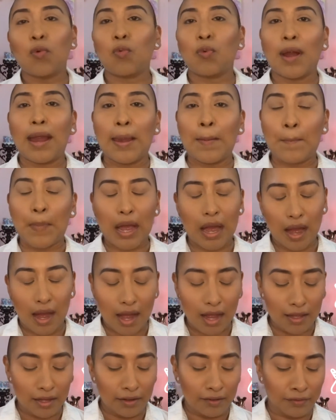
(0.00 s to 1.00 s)
Ripe
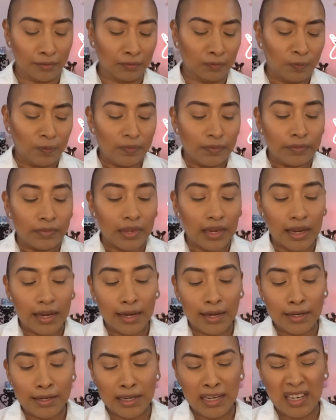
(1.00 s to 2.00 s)
Olive,
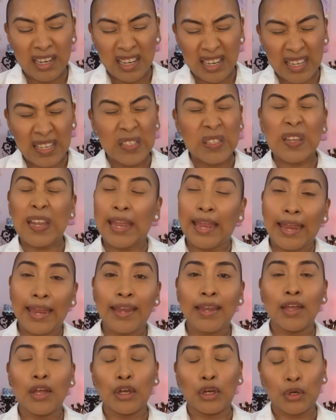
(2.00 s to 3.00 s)
and it is
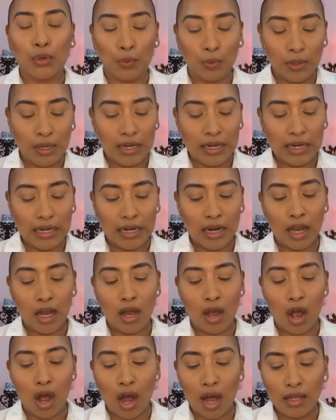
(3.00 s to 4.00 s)
a green
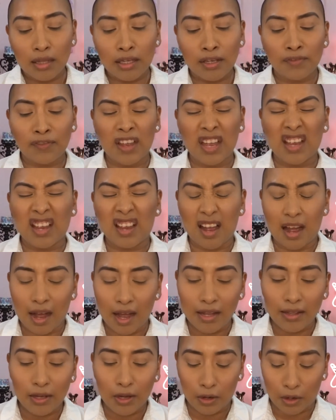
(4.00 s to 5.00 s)
olive
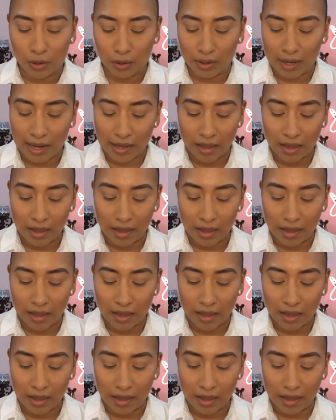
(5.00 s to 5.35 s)
color. I